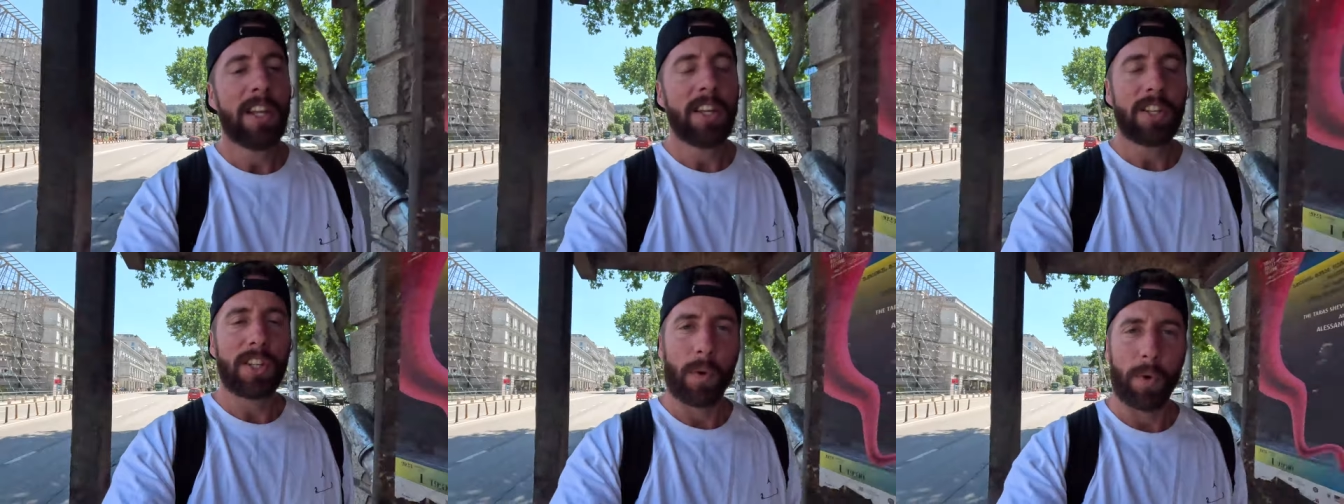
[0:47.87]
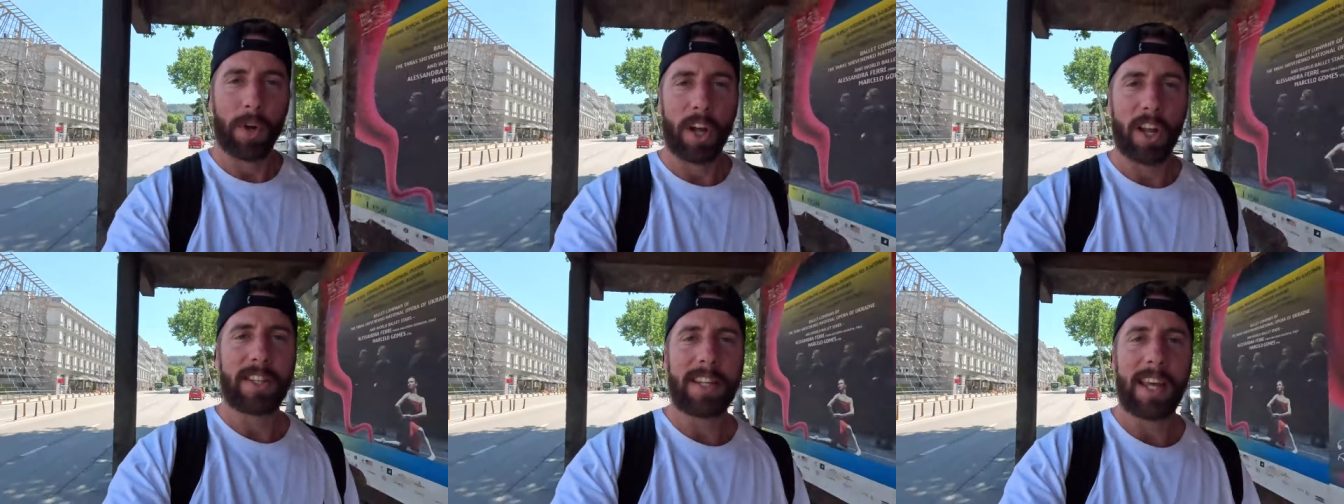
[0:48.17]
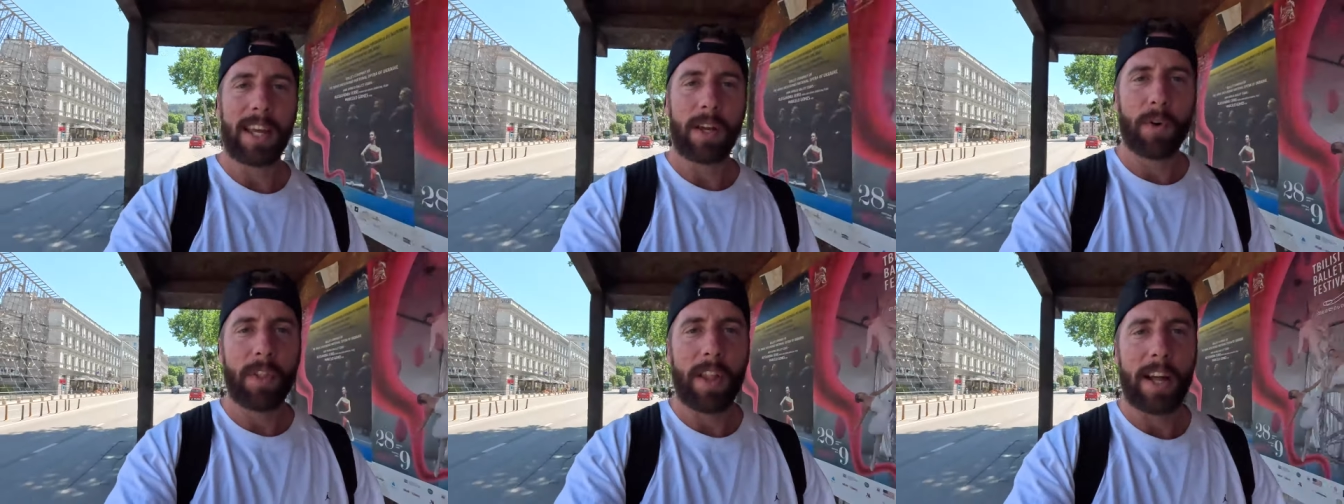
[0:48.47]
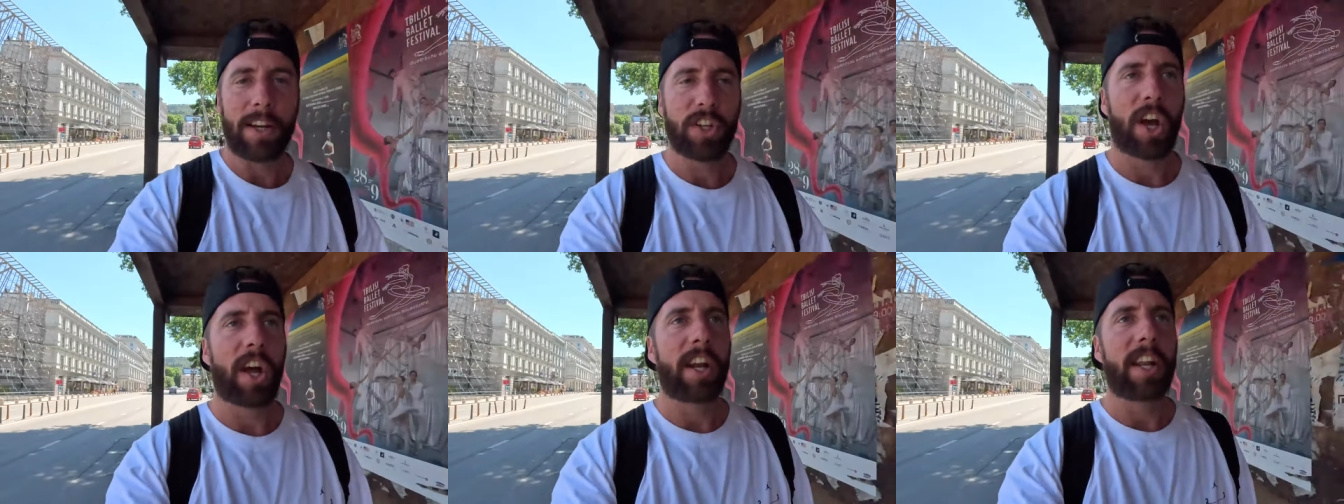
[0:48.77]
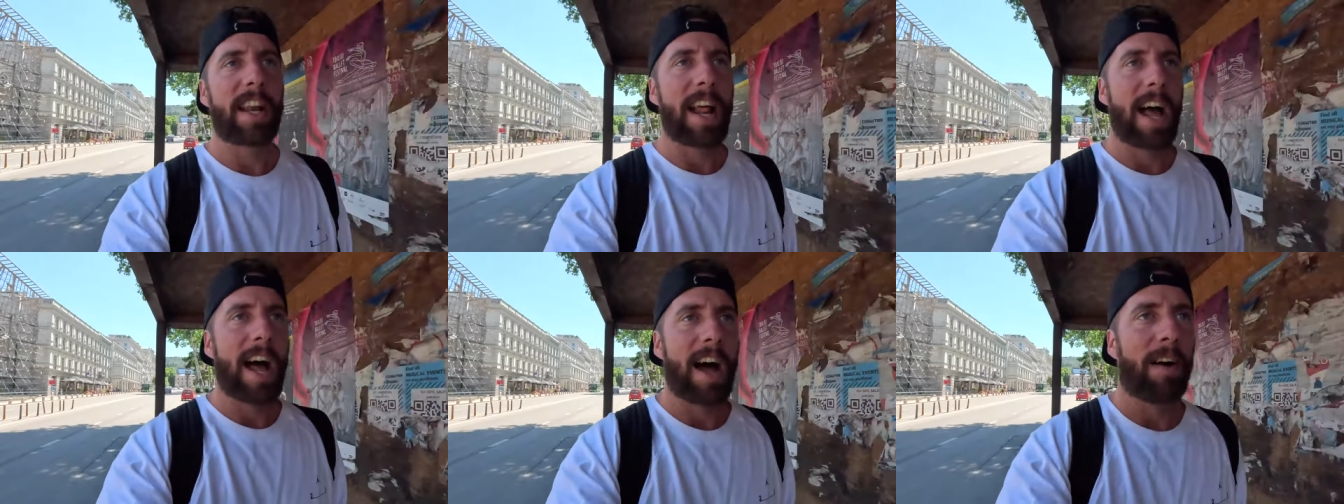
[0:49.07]
So we're gonna take you on that
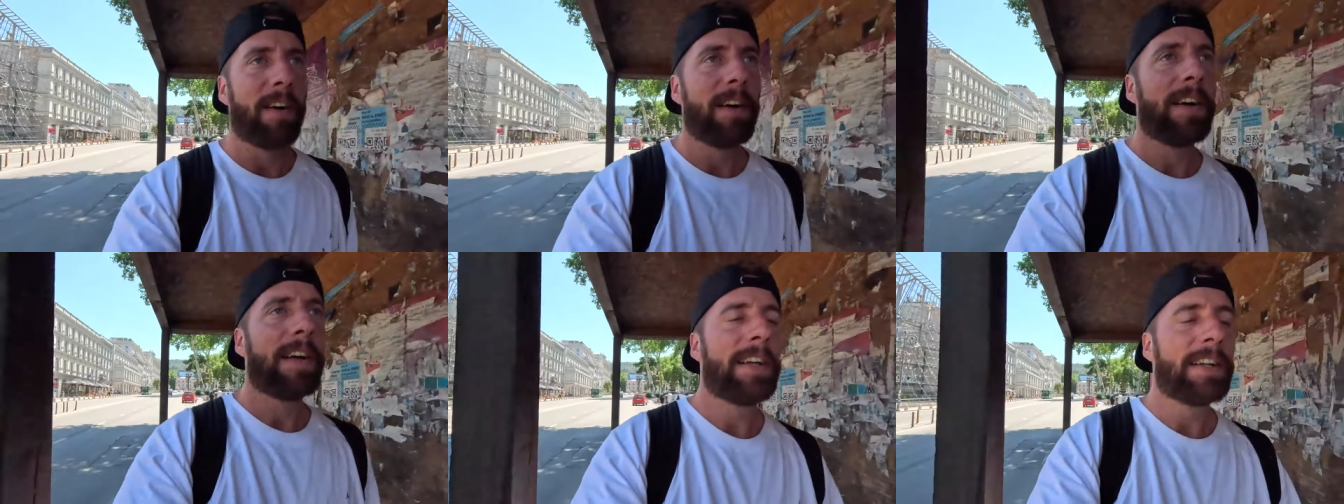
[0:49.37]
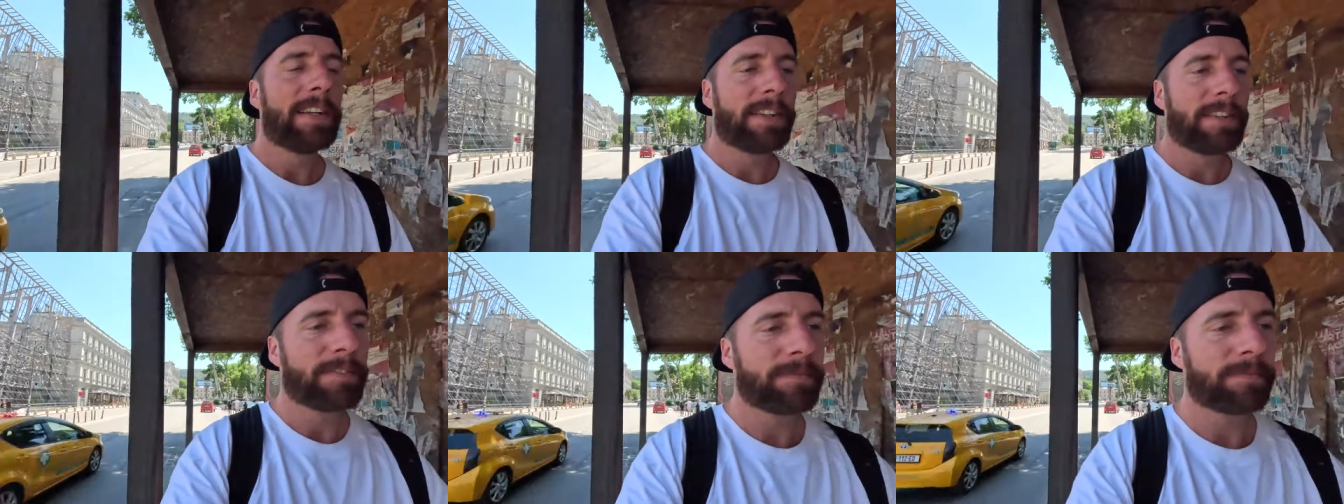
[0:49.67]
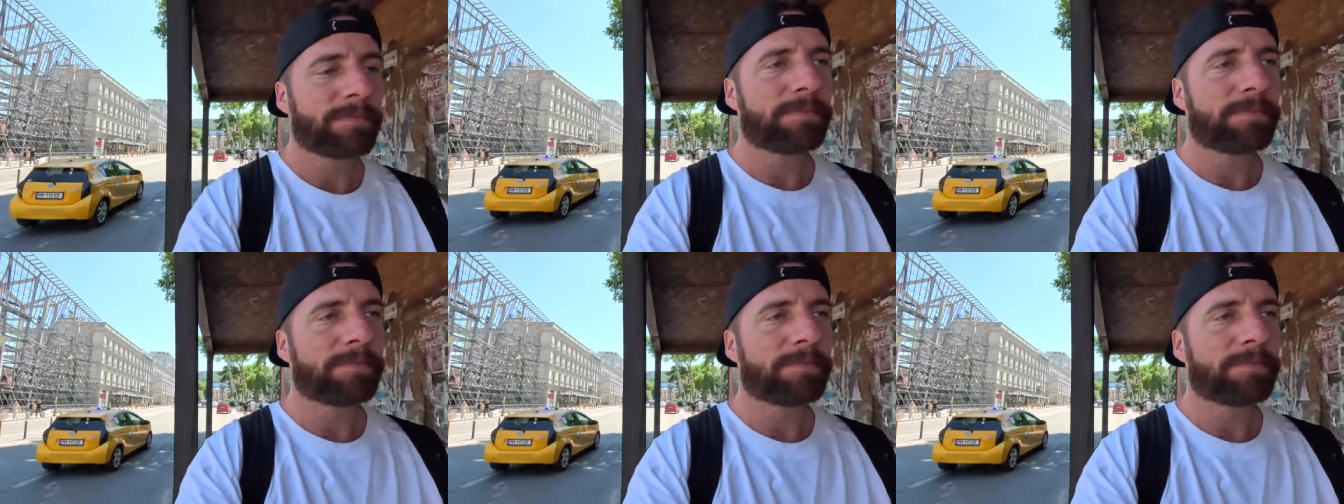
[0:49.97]
journey now.